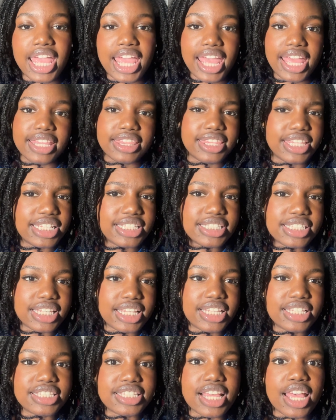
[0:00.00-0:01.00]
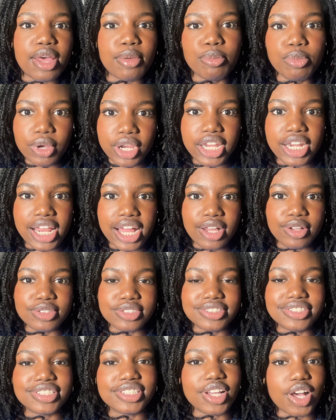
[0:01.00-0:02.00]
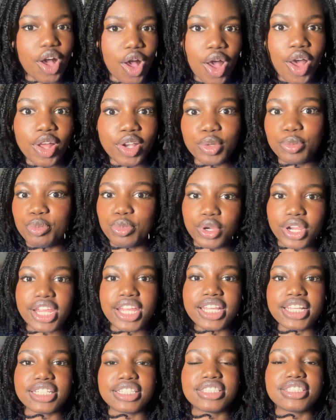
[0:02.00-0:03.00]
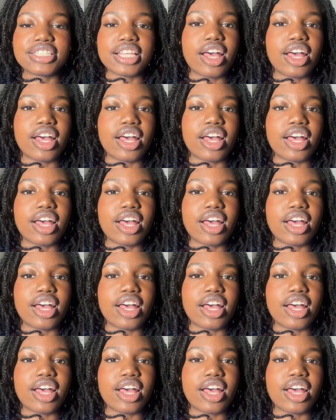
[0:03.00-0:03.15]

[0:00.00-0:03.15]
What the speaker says: And this is a braid out on braids.